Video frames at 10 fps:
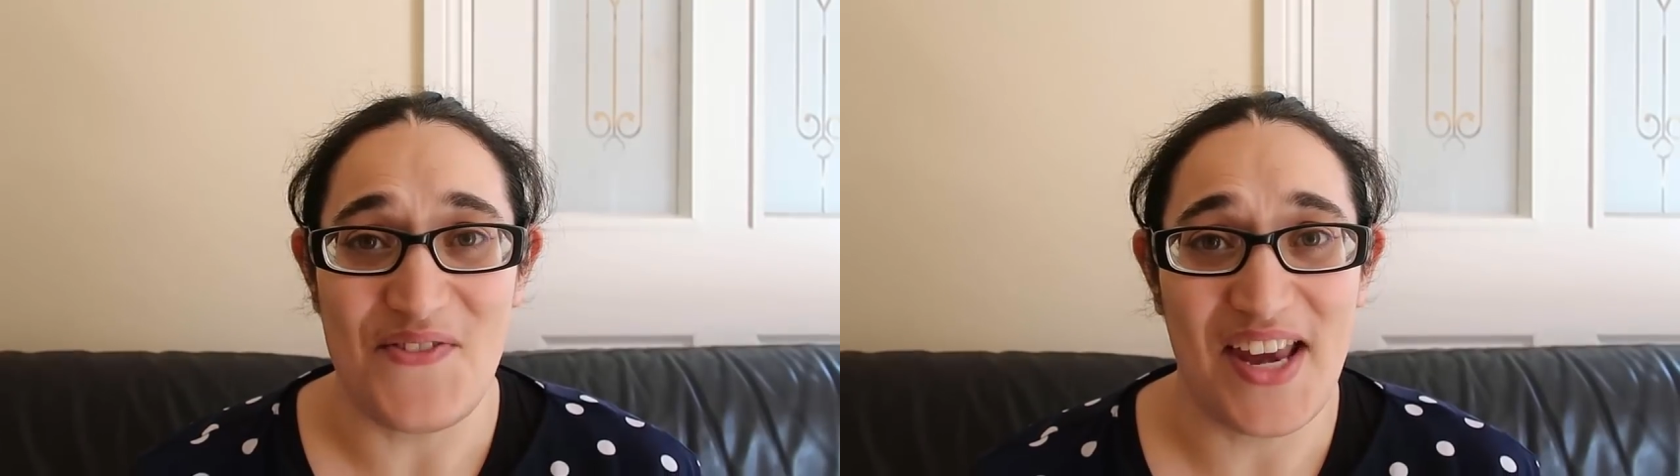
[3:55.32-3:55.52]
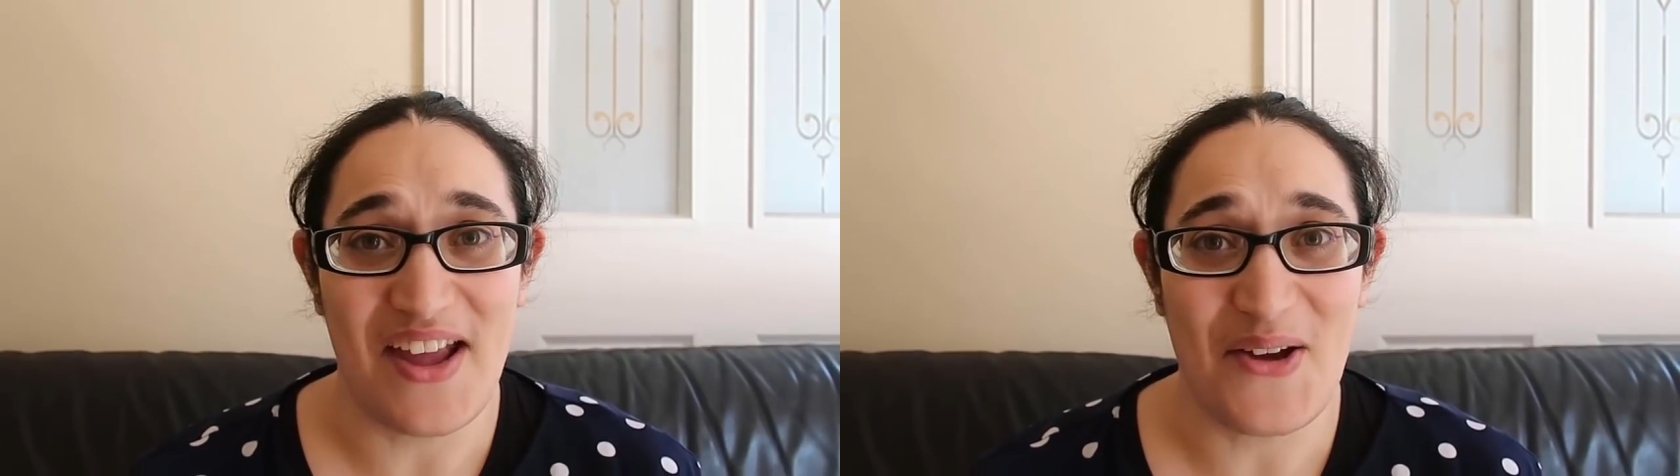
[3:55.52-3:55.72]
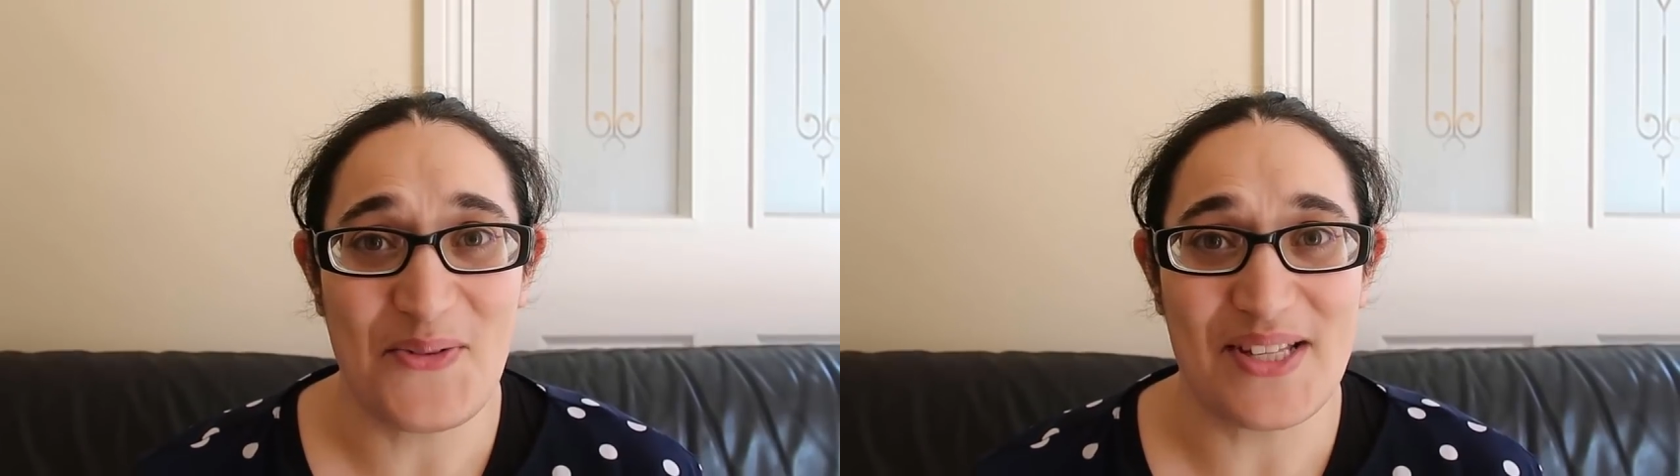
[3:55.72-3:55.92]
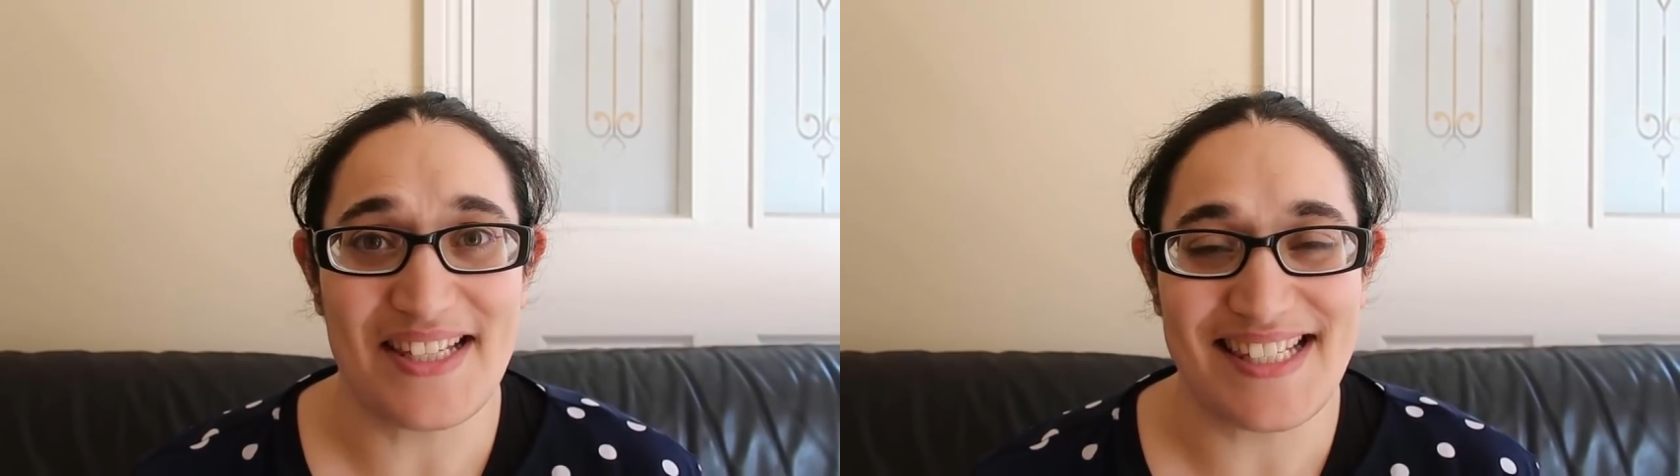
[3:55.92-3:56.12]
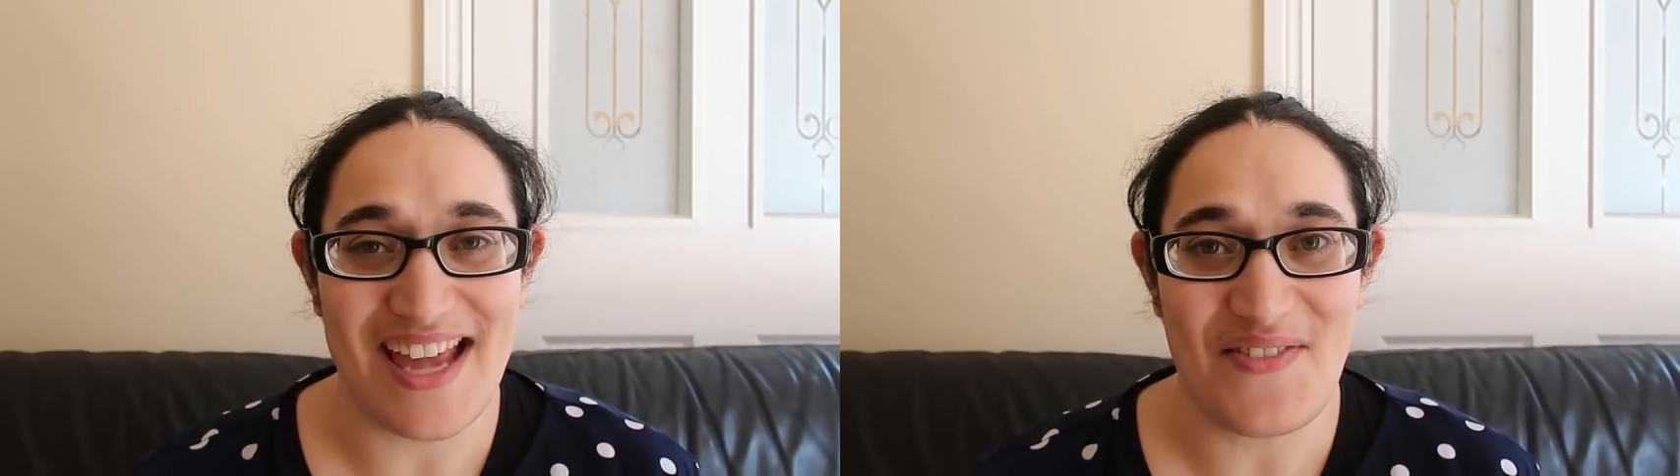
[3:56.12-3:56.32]
video with
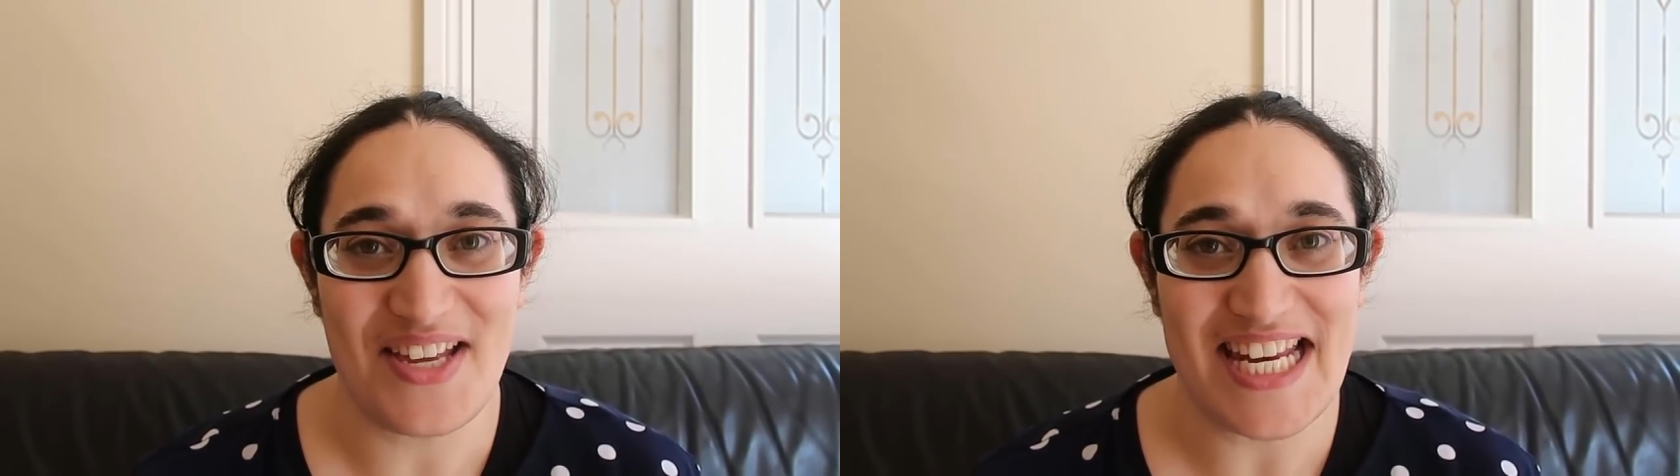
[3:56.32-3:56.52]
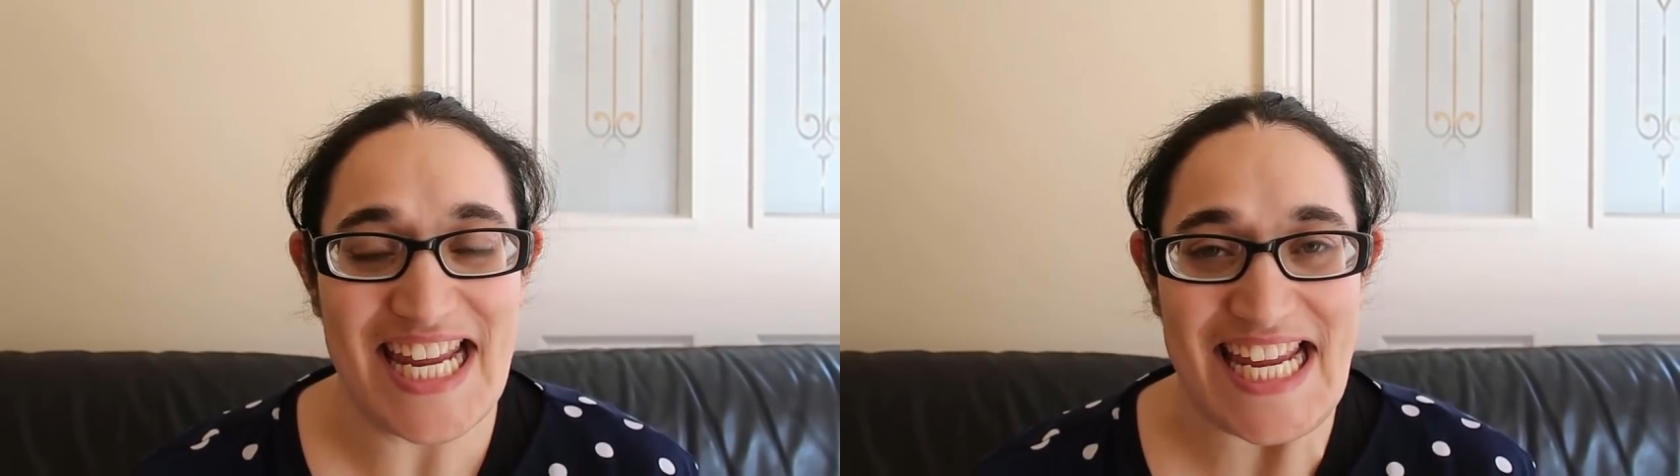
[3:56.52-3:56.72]
seven